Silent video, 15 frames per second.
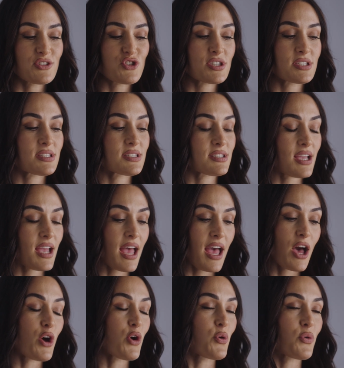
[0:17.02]
just
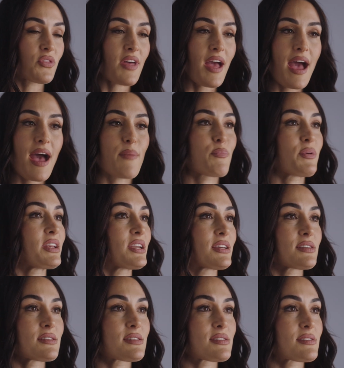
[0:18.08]
health,
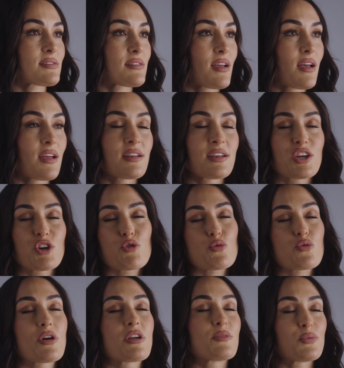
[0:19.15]
happiness, an
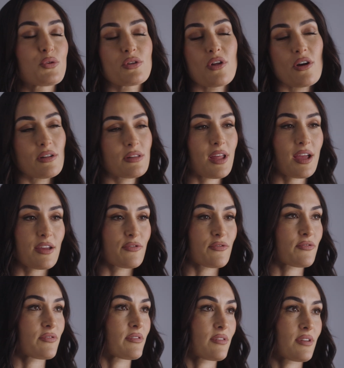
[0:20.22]
incredible long
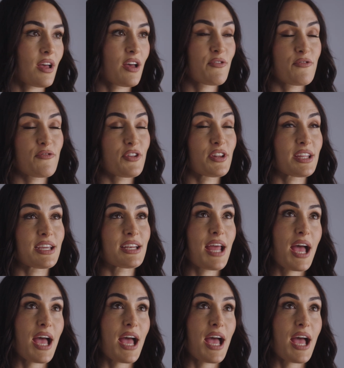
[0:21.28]
life, a feeling